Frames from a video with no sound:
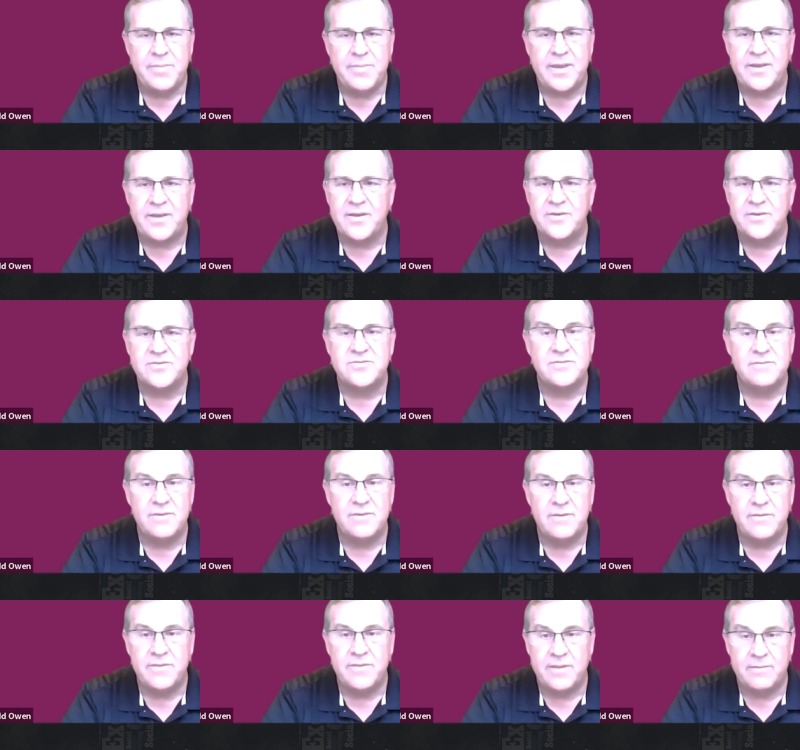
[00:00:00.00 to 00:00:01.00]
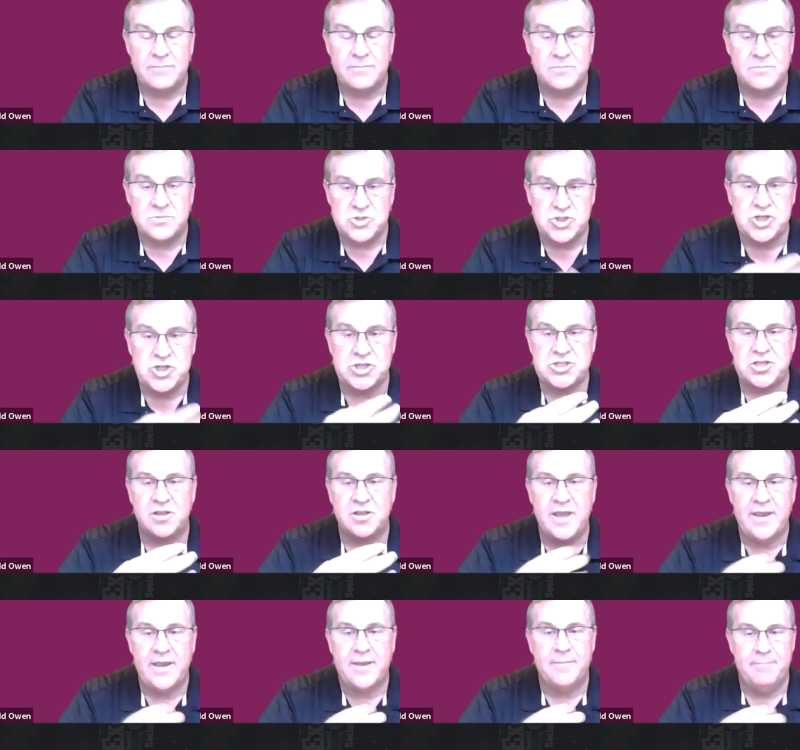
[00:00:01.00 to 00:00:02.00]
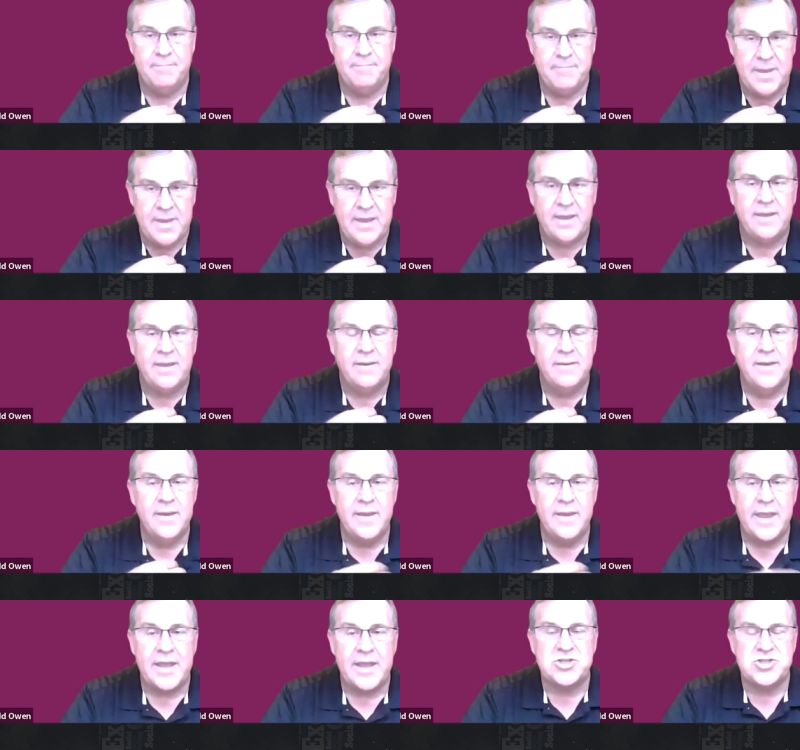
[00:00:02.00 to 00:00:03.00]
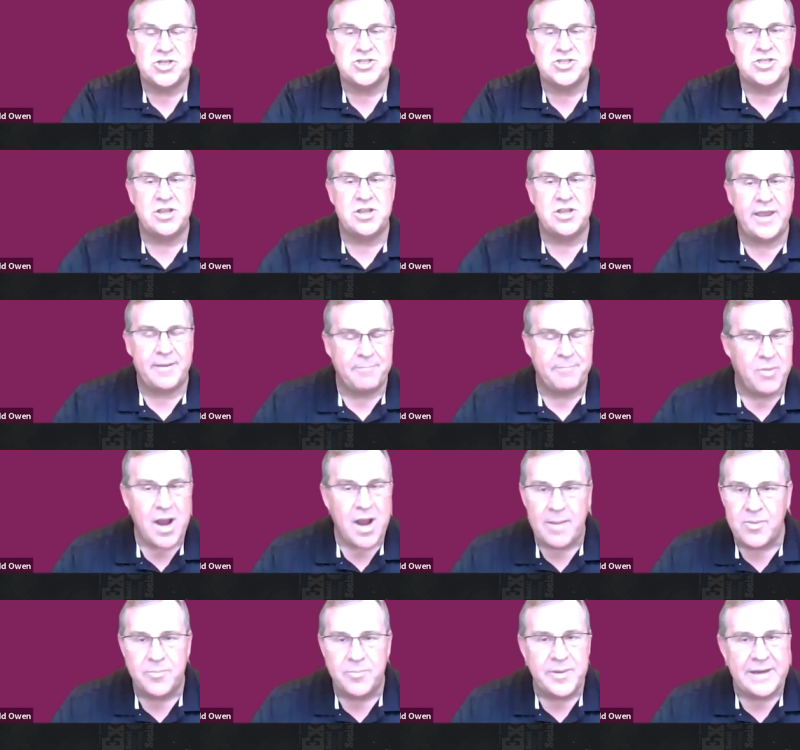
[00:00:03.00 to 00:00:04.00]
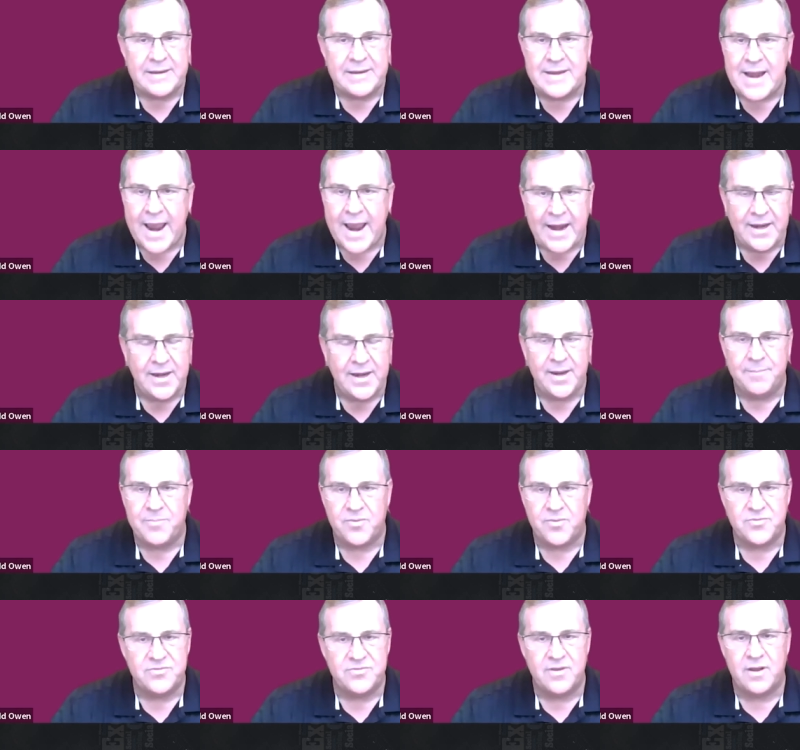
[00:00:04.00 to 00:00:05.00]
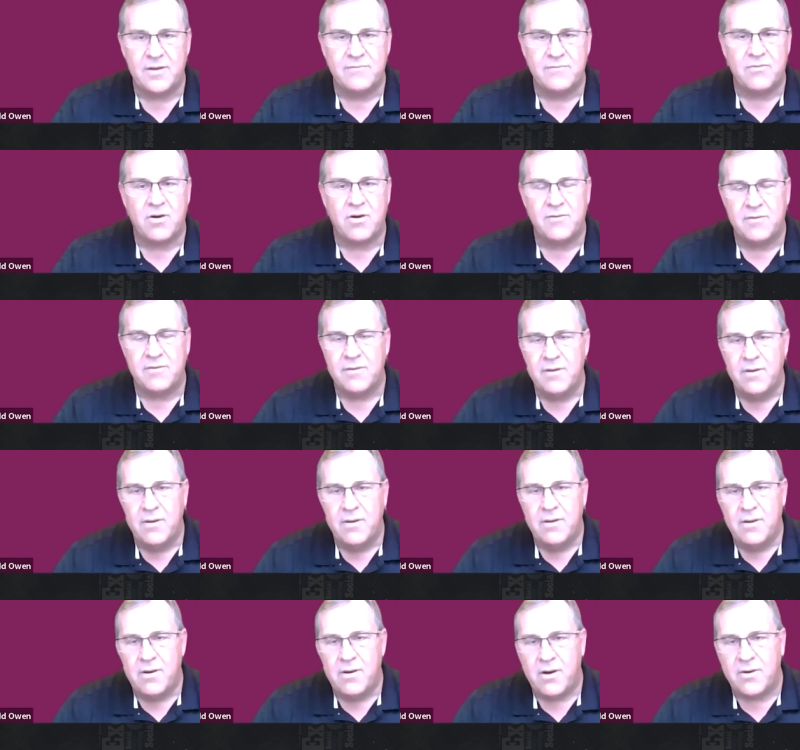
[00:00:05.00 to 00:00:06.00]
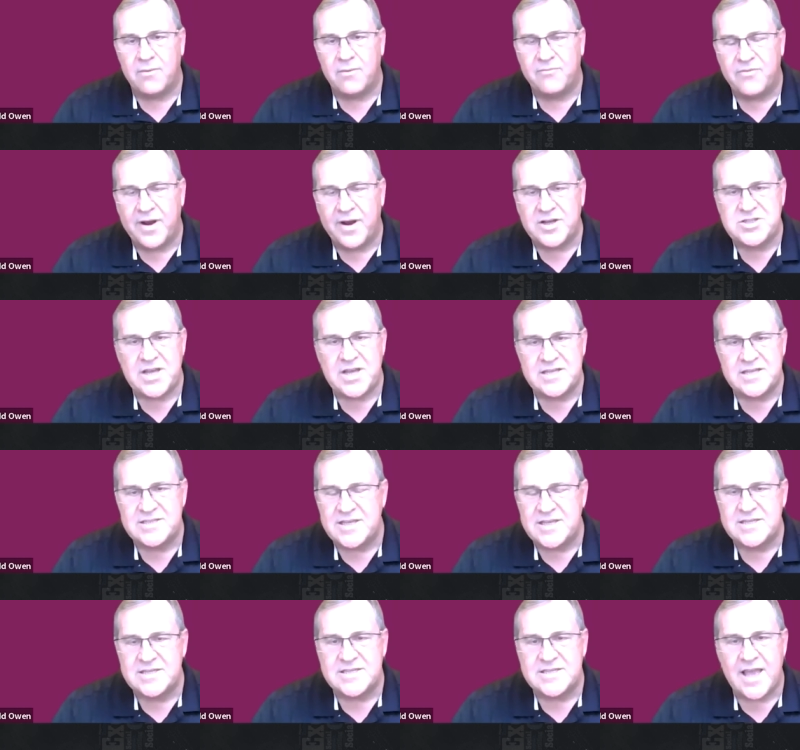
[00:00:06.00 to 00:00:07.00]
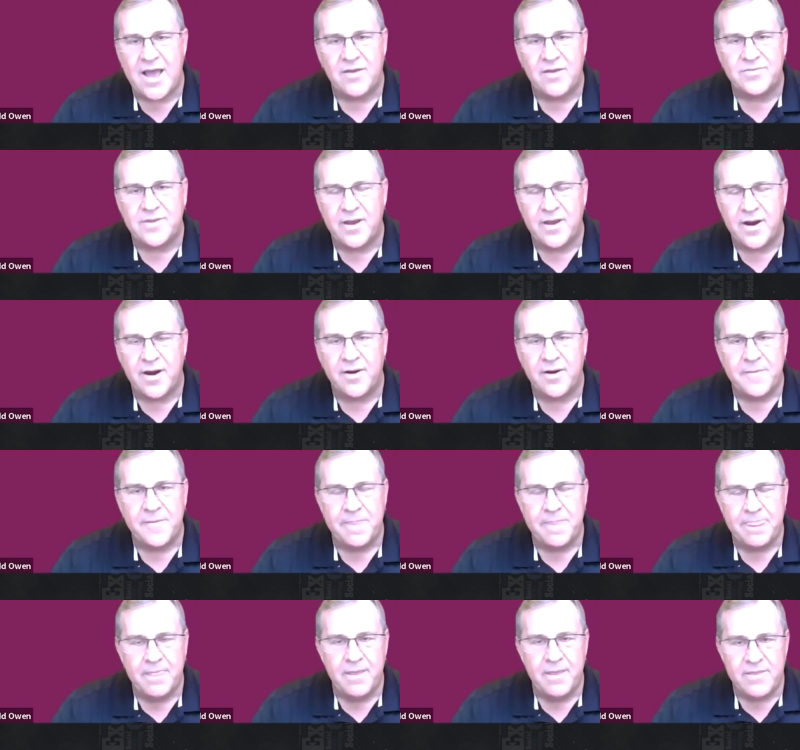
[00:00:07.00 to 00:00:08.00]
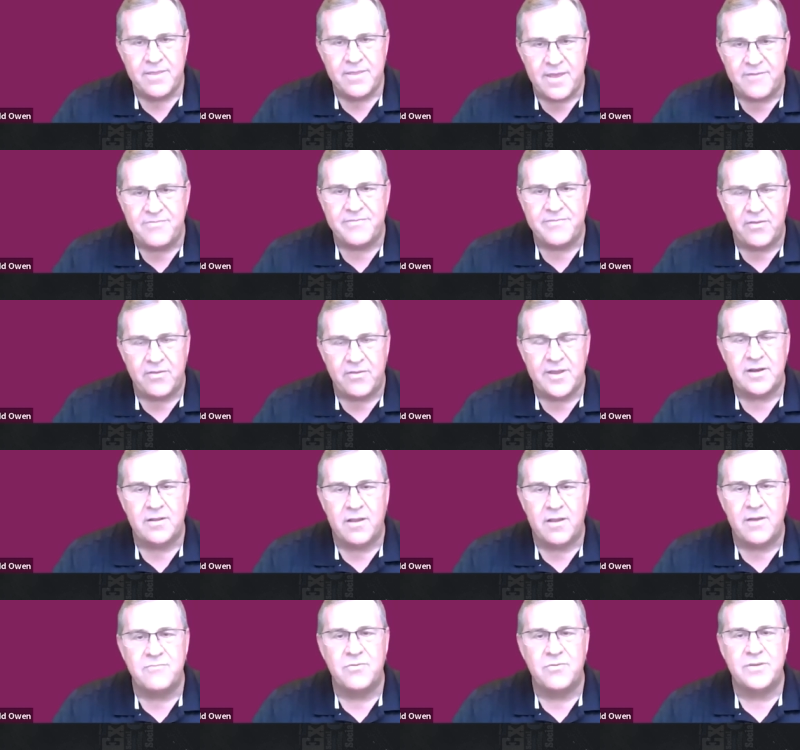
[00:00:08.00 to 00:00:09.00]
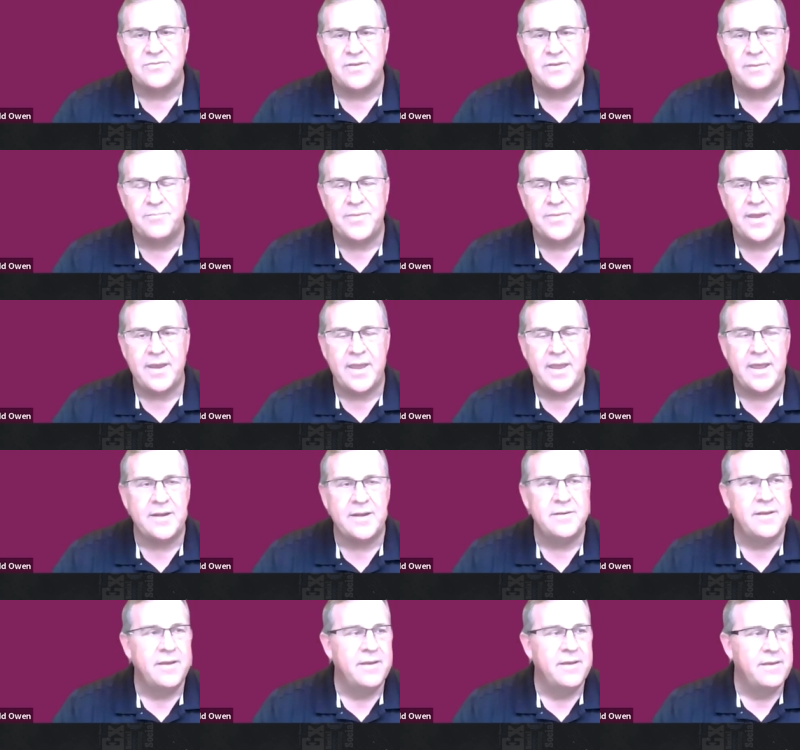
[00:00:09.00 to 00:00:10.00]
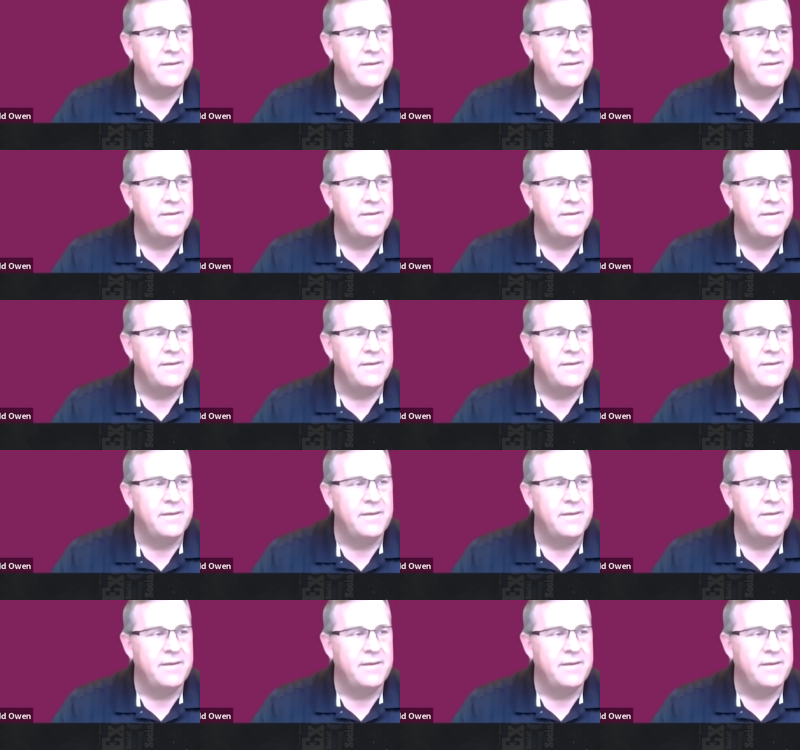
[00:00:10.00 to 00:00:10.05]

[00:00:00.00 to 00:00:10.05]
because just like me, and just like probably ninety percent of our, our franchisees out there, they fell in love with something. And